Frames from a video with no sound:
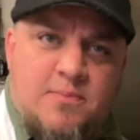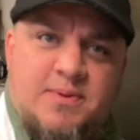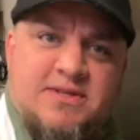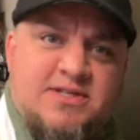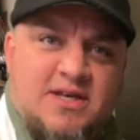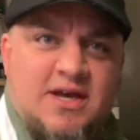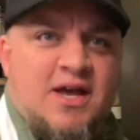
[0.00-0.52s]

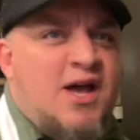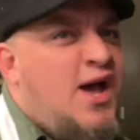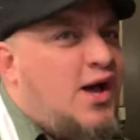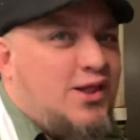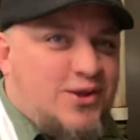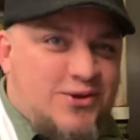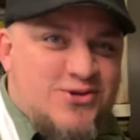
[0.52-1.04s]
It's like a
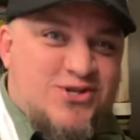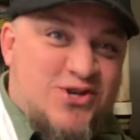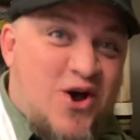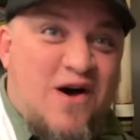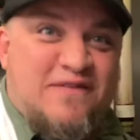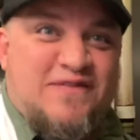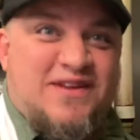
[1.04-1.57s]
little
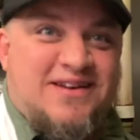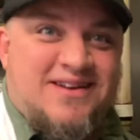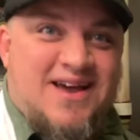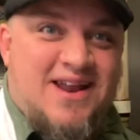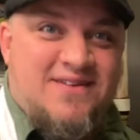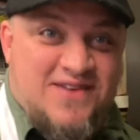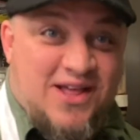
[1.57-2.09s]
soft and
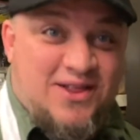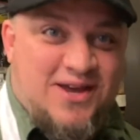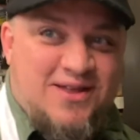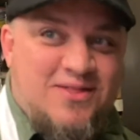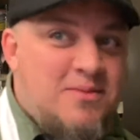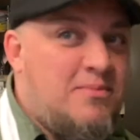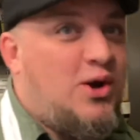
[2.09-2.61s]
kind of delicate in
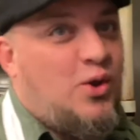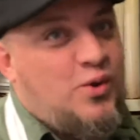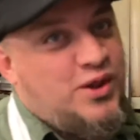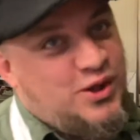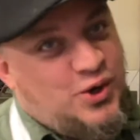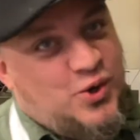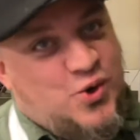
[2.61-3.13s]
the middle with a
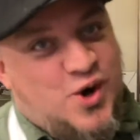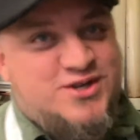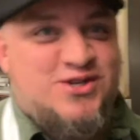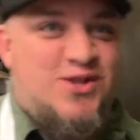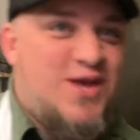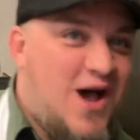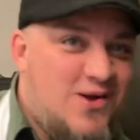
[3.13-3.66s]
little crust on
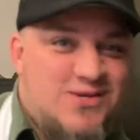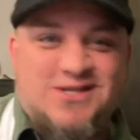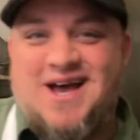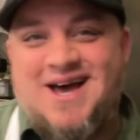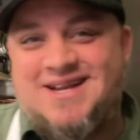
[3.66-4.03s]
the outside.